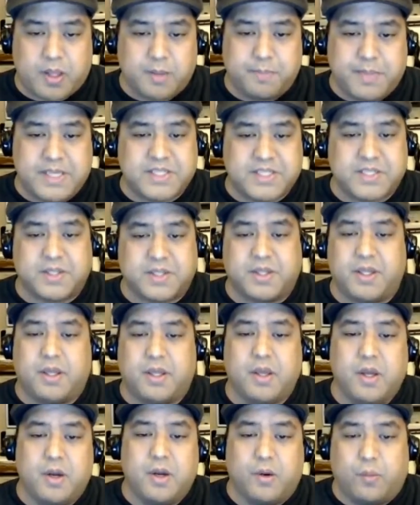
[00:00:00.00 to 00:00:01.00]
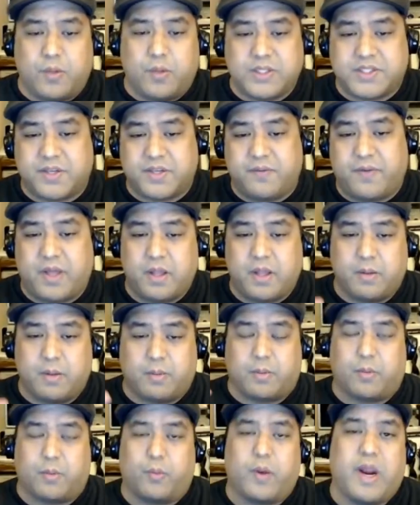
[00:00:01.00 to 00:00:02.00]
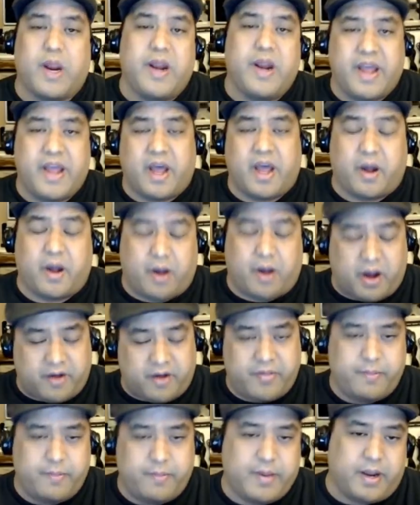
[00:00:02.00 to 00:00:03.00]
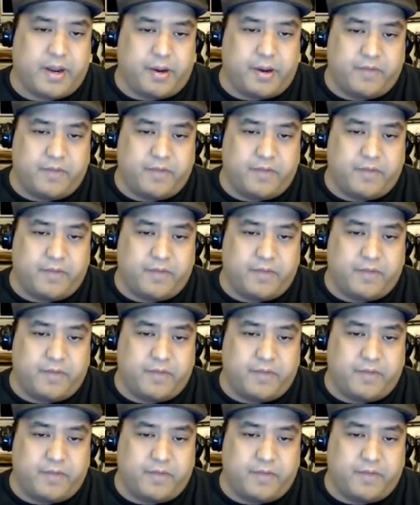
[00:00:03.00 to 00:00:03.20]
Basically, what's available right out off the bat,